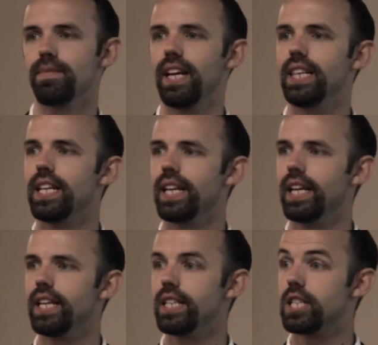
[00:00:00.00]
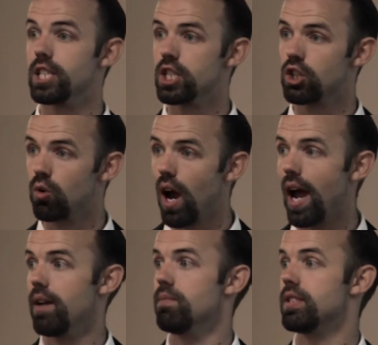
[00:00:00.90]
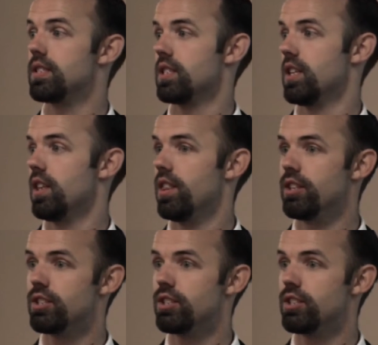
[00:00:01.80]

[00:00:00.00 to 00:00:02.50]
and that it describes the